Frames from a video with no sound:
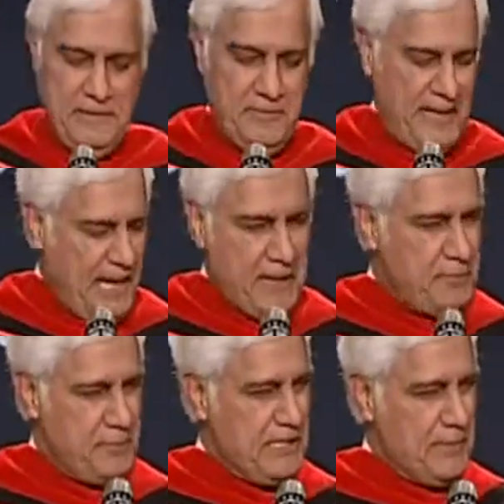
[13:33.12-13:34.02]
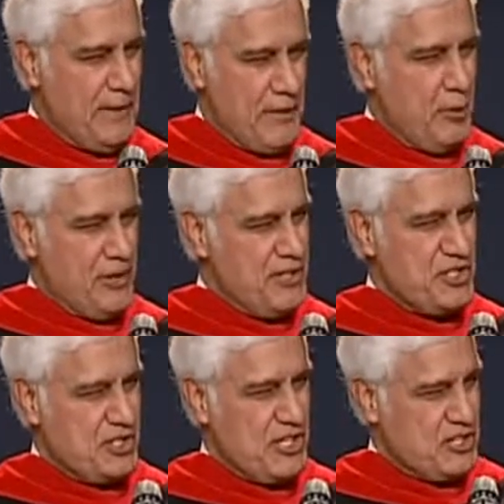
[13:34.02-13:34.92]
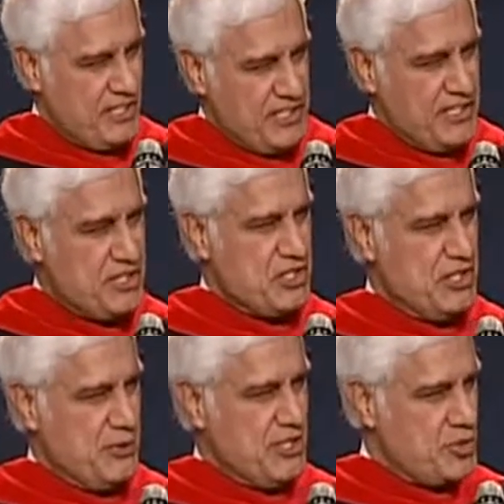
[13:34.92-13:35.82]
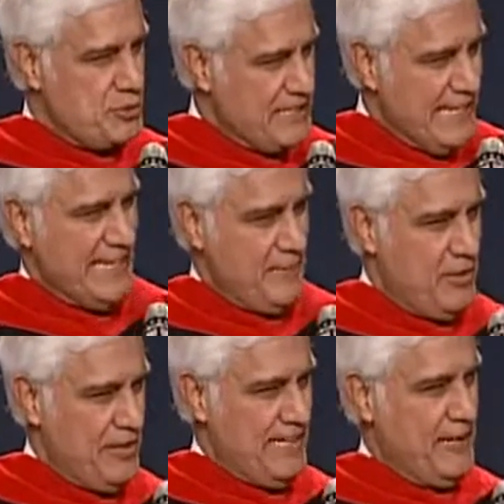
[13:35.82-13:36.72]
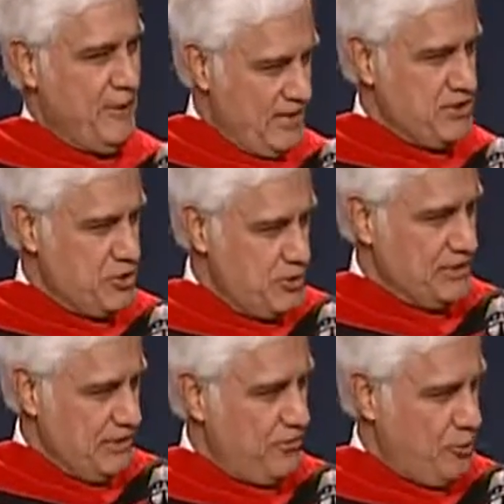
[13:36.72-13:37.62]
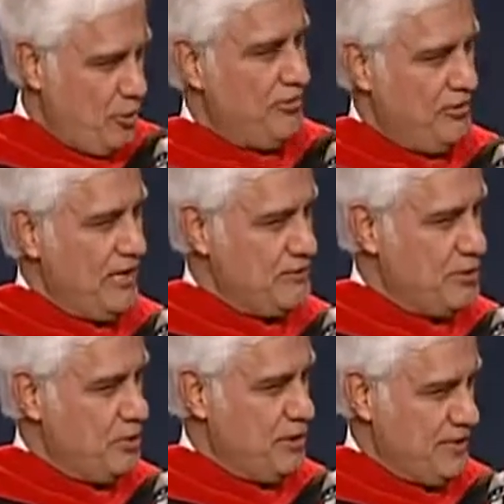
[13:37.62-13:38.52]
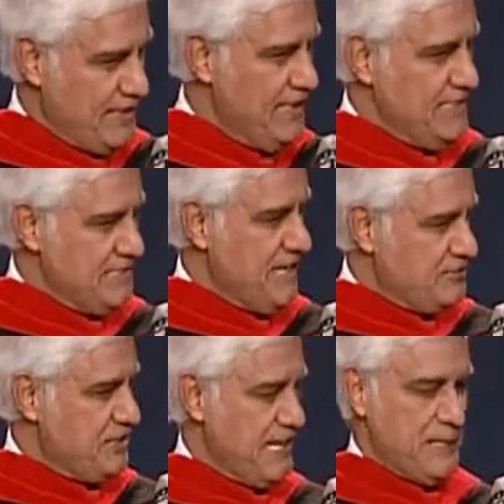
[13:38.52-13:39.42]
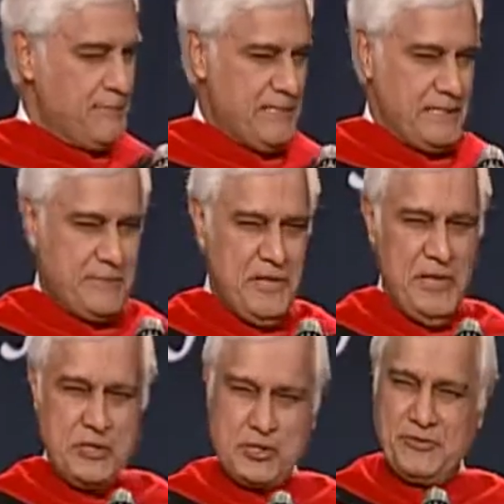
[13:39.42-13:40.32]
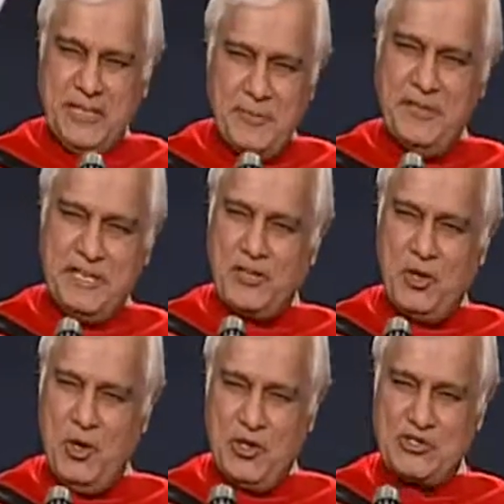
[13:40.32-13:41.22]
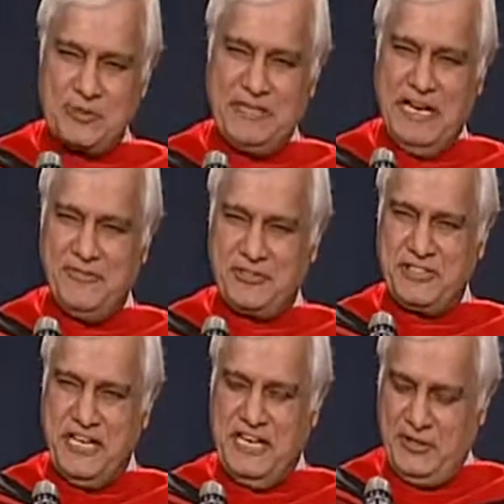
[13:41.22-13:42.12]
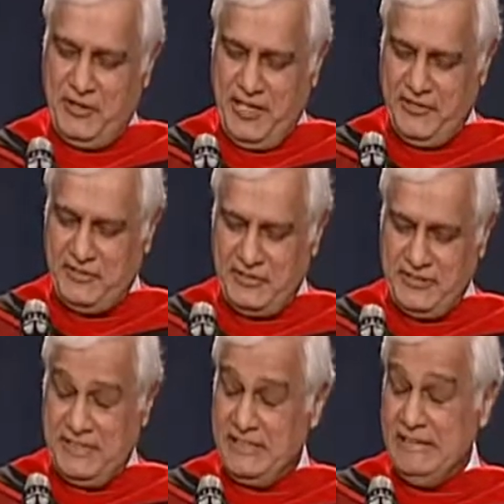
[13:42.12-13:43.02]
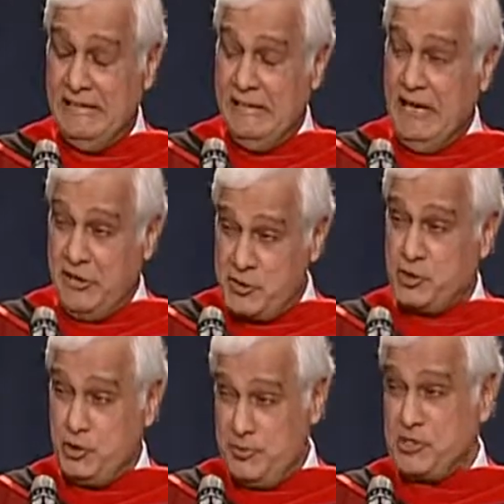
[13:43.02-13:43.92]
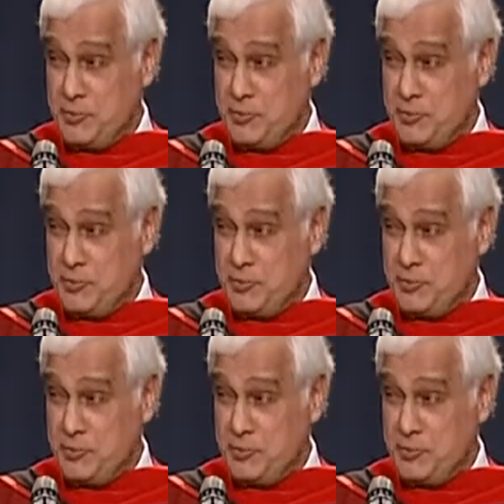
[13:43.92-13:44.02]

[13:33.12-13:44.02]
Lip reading: By 9 p.m., I don't want to discuss anything serious with anybody. I'd rather do it at 4 or 5 in the morning than after 9 p.m. So if anybody calls me after 9 or 9:30, I assume it's